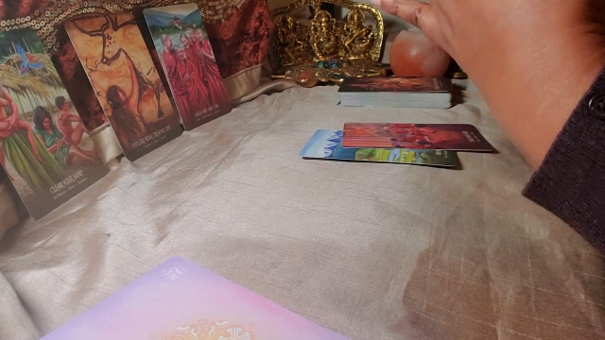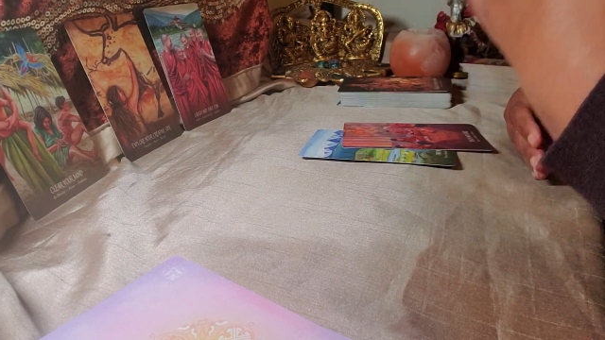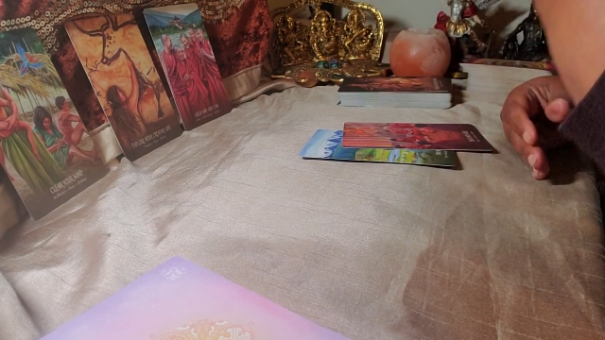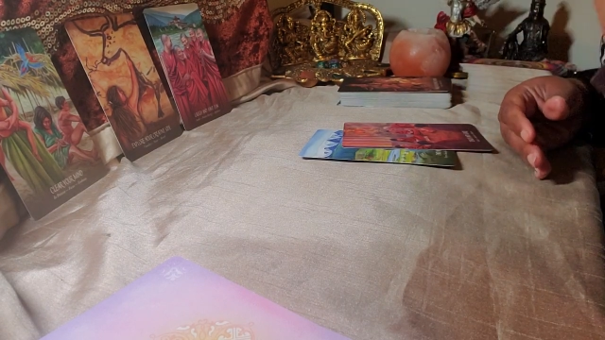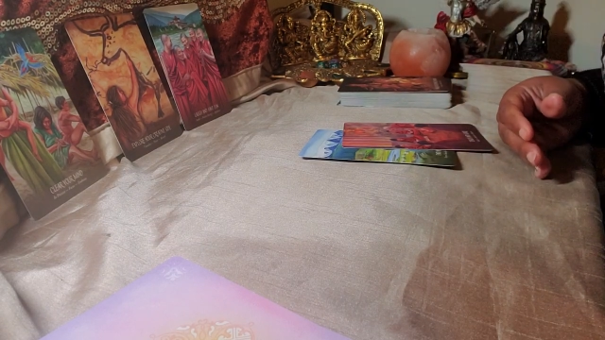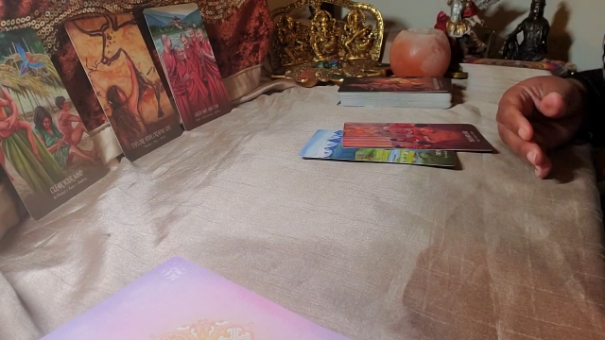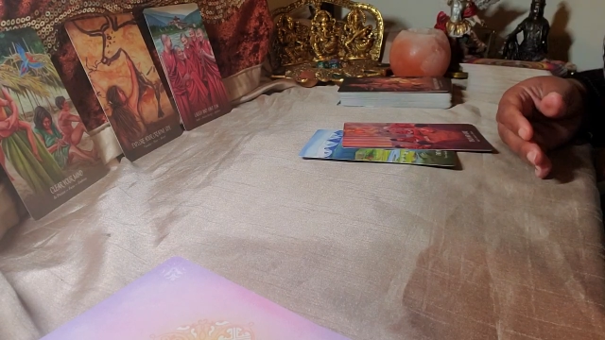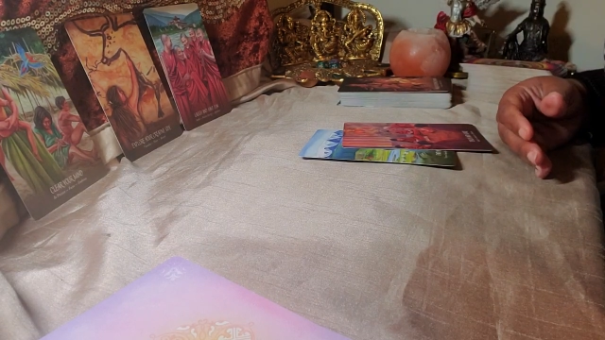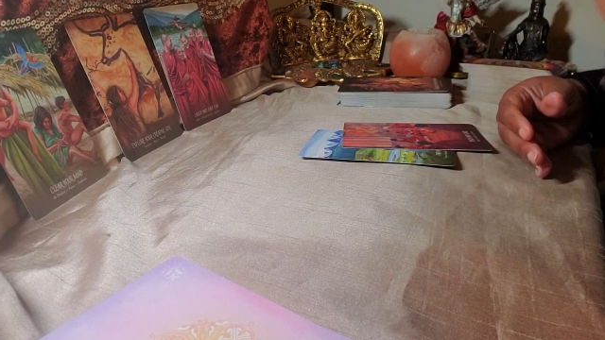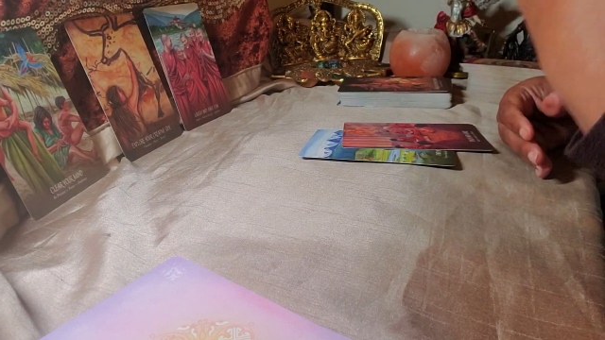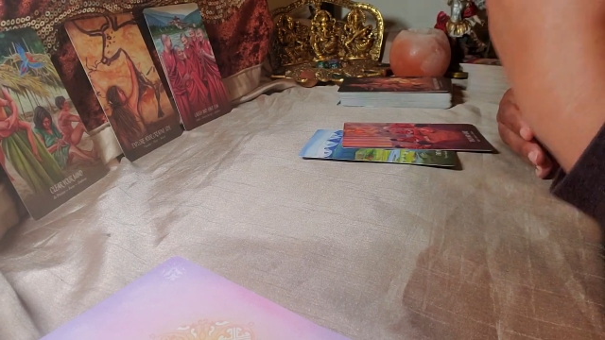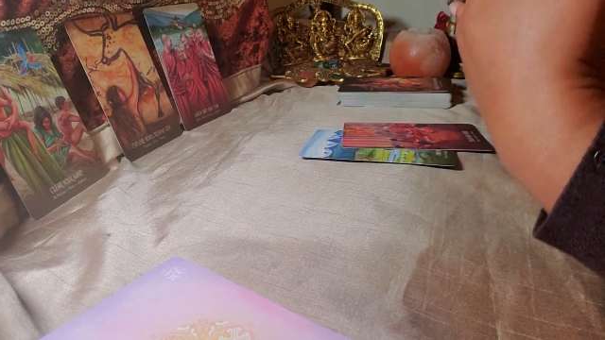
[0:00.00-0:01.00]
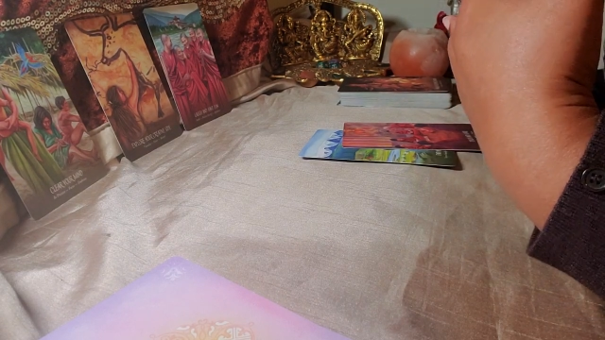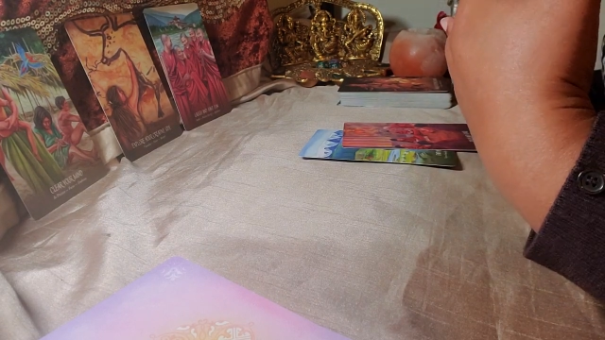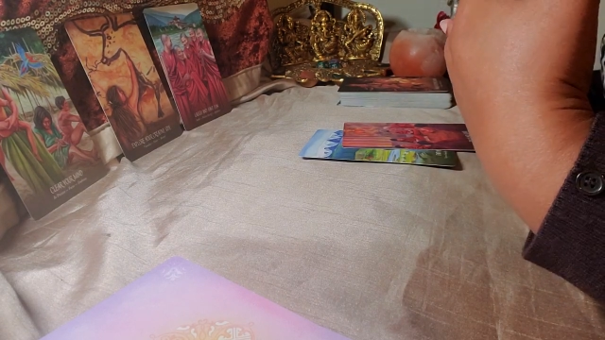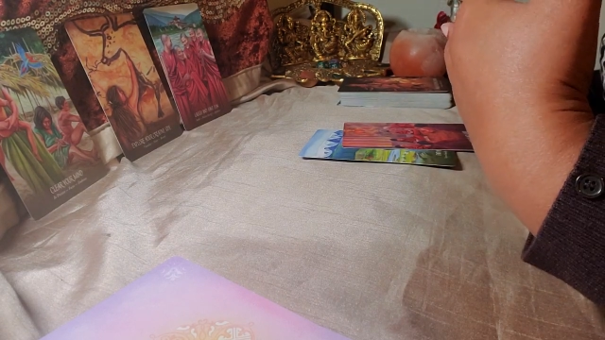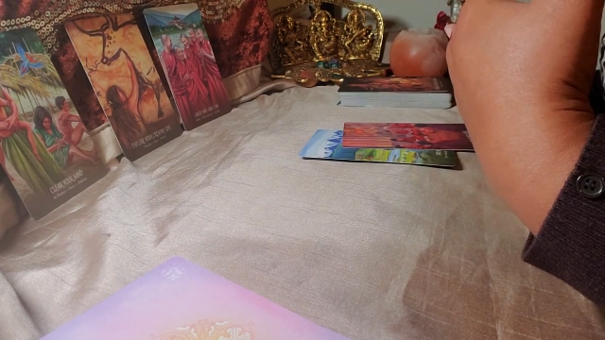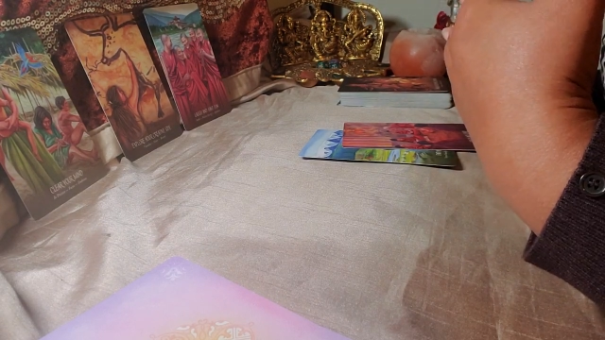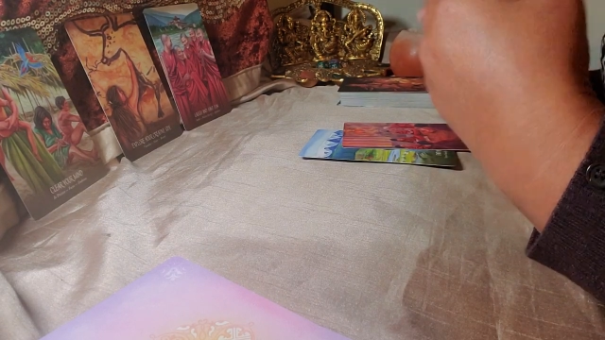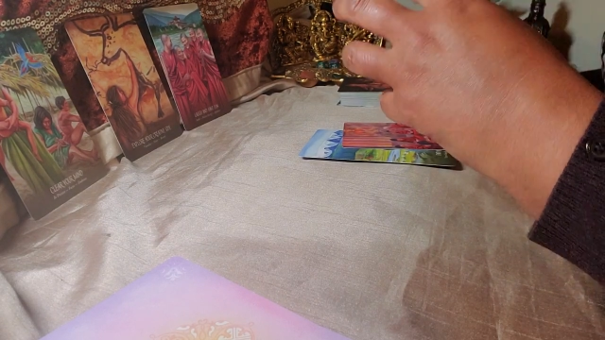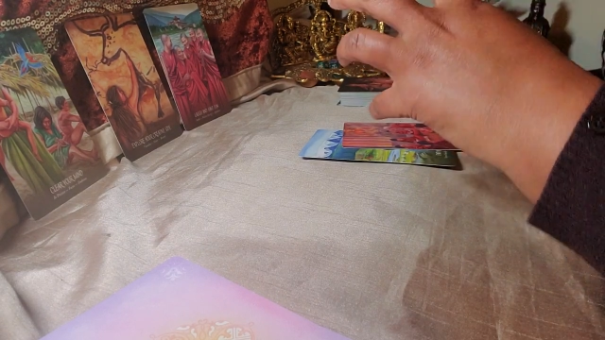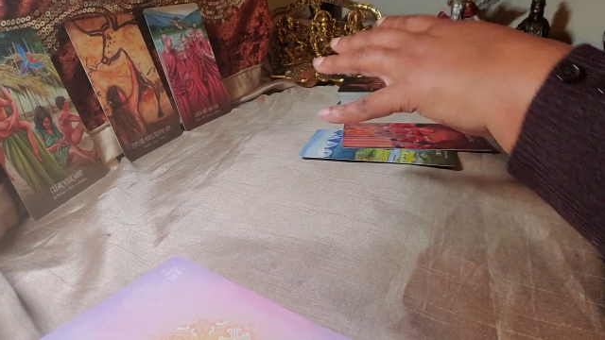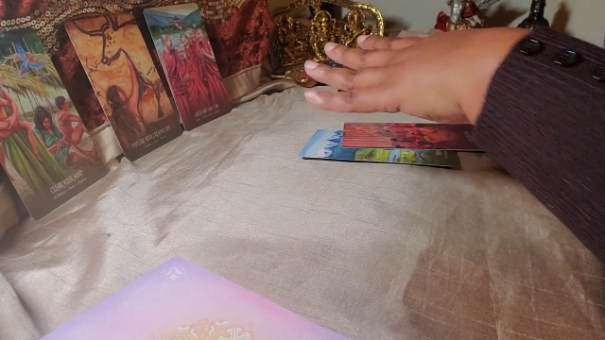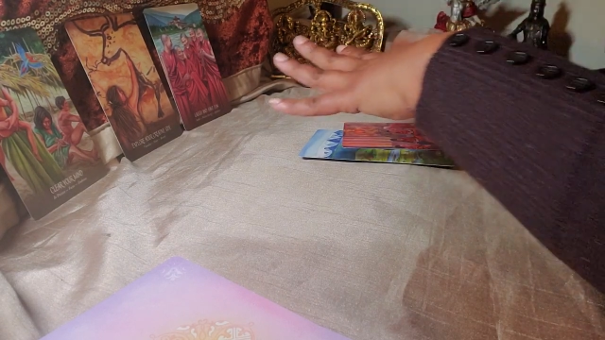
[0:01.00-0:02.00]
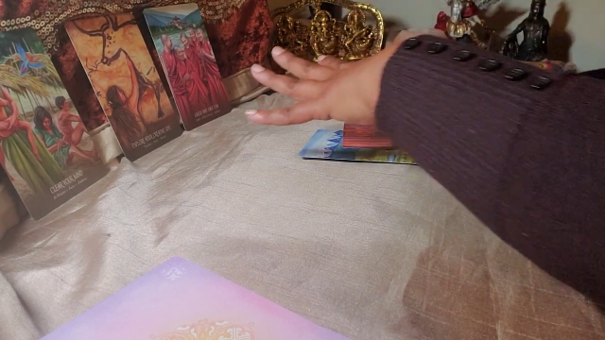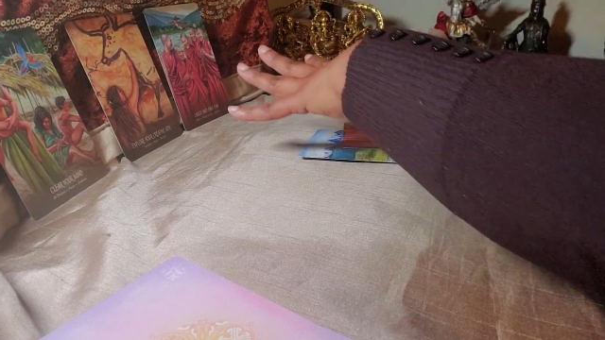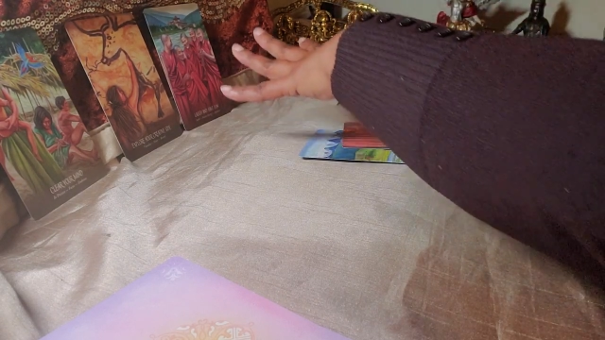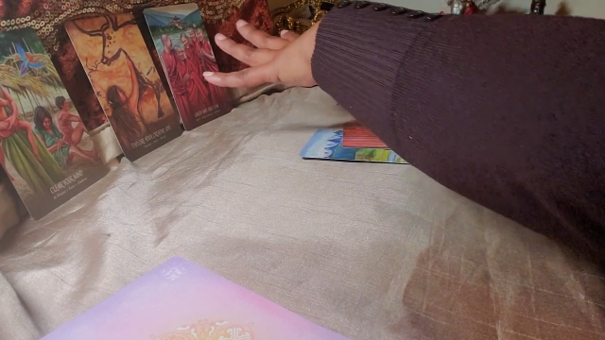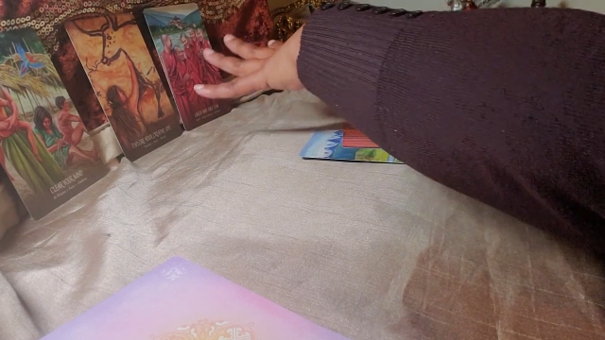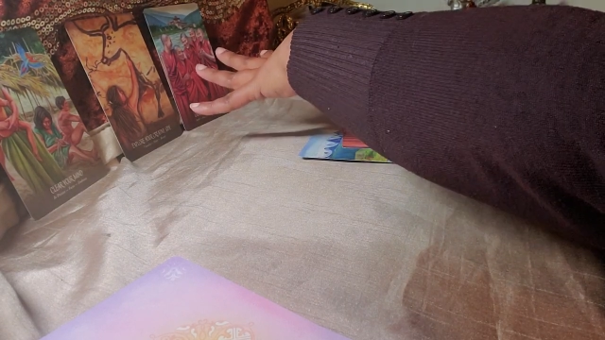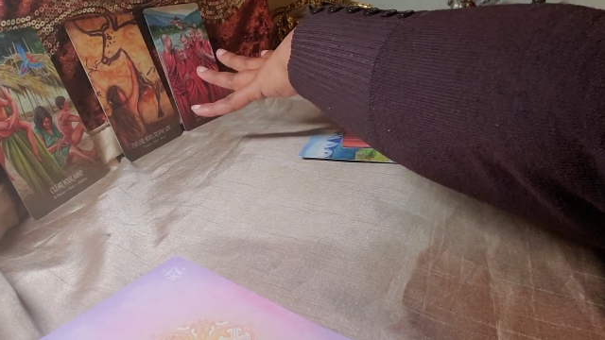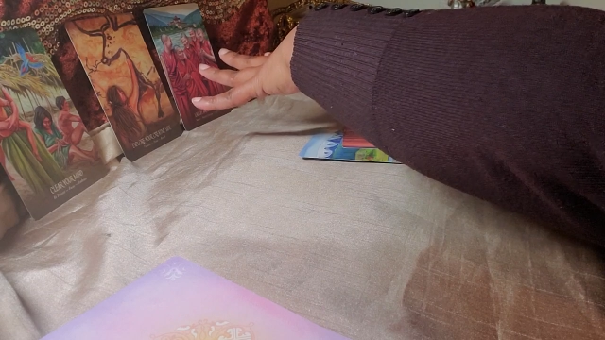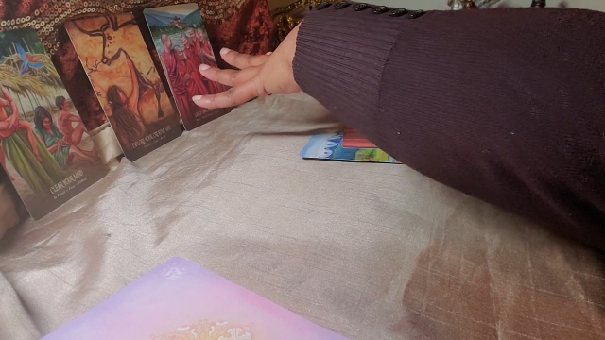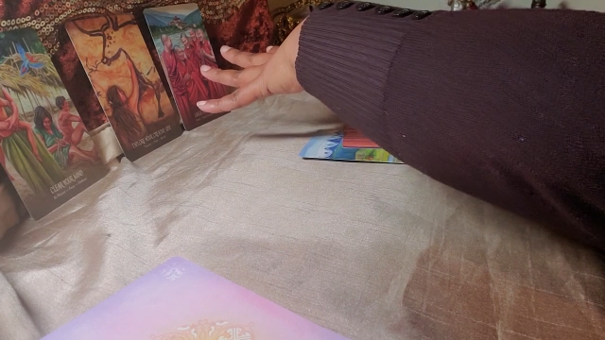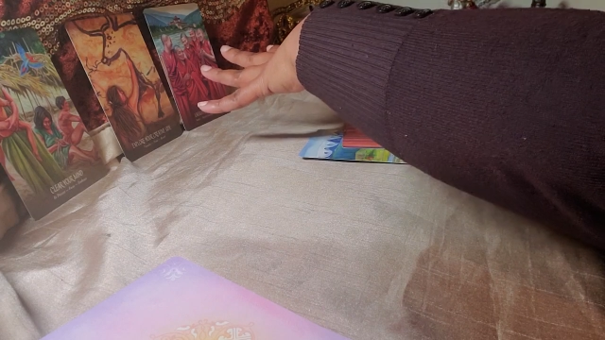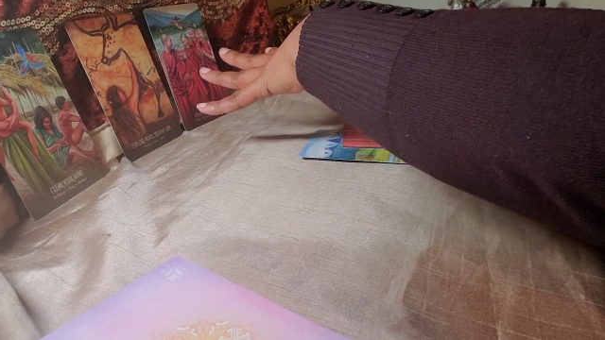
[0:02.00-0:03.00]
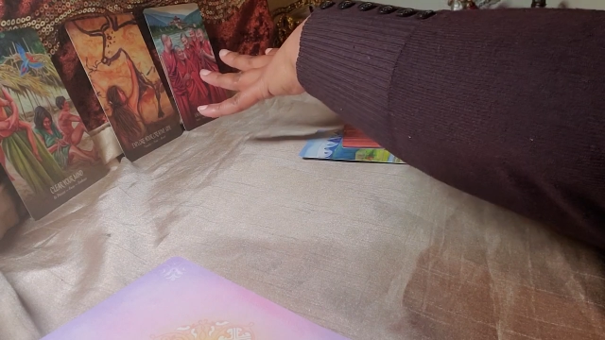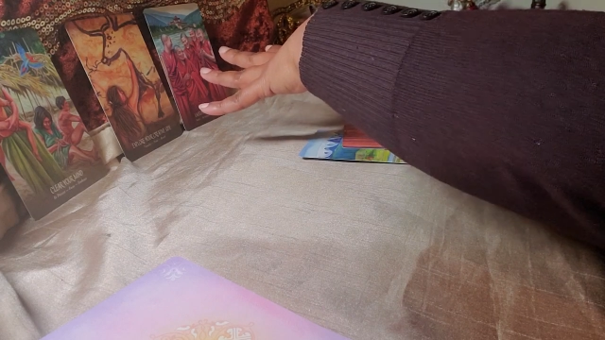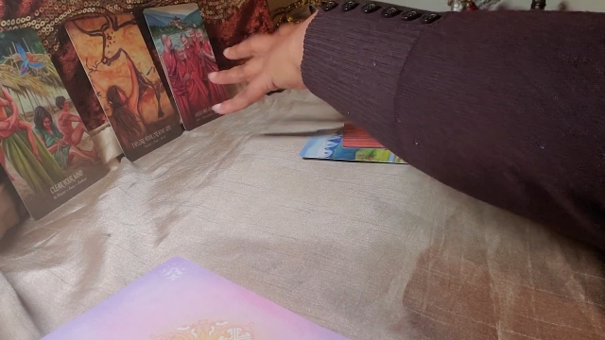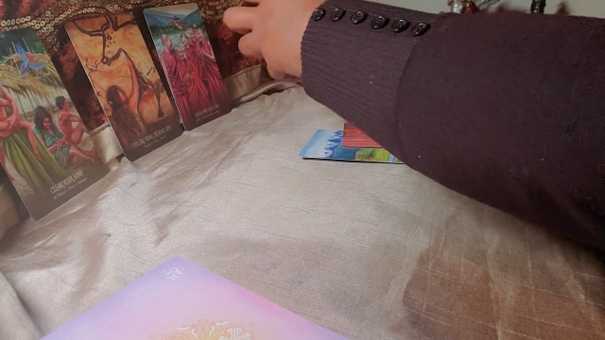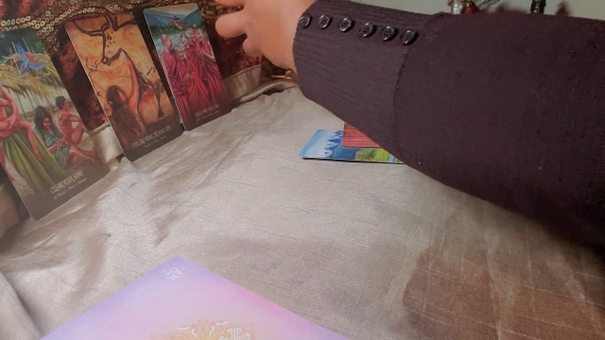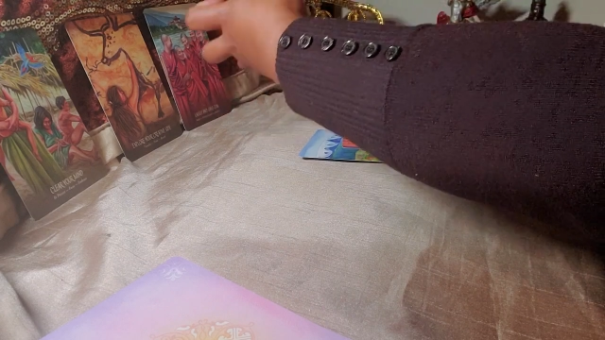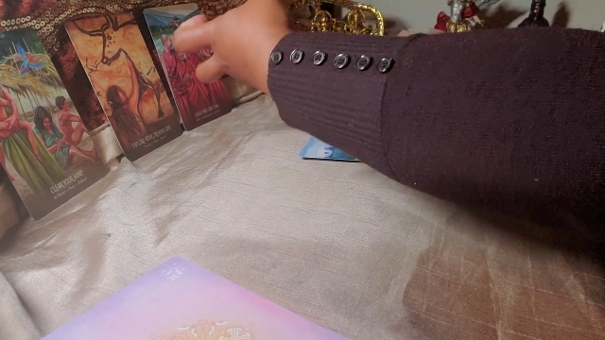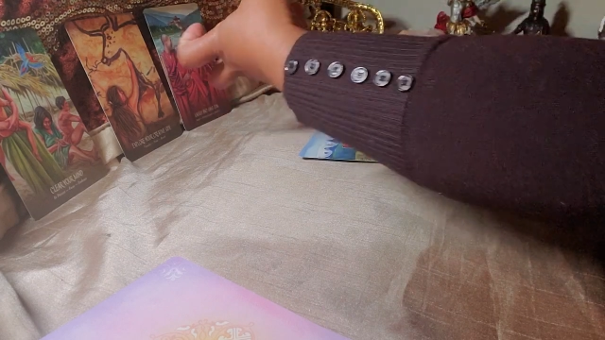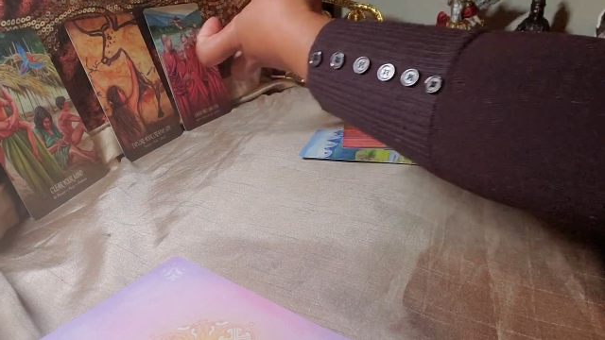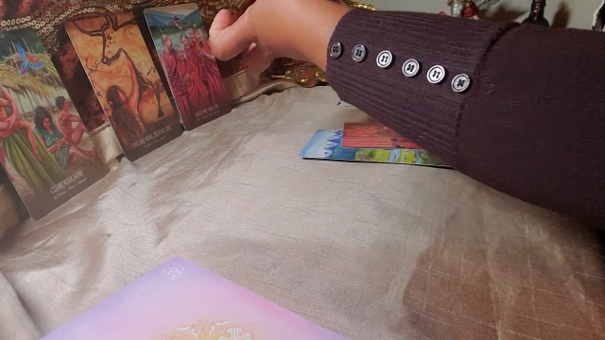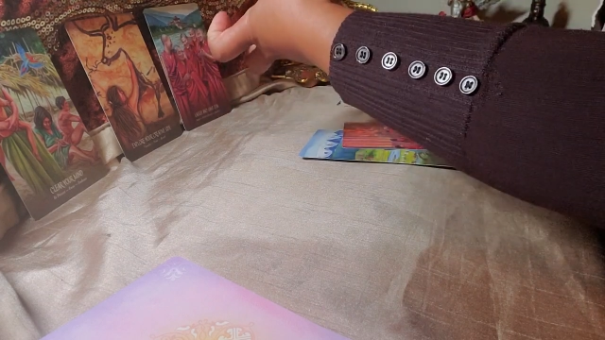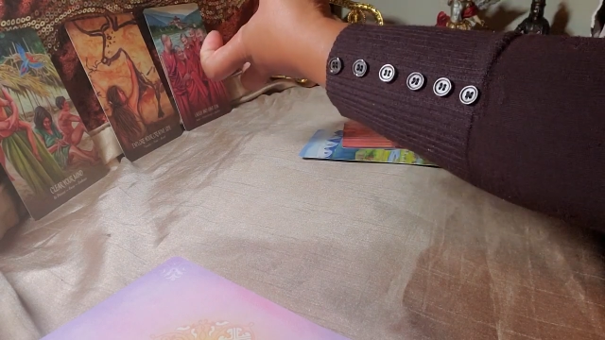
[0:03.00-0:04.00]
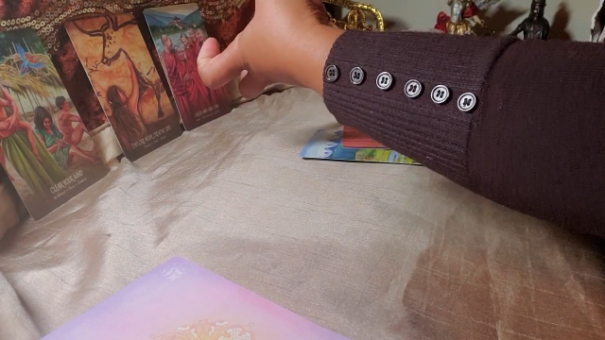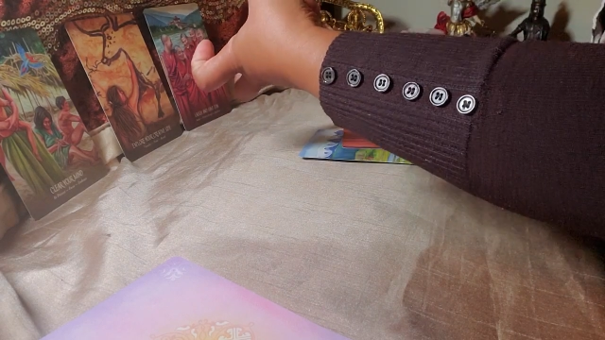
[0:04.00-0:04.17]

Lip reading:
(no speaker visible)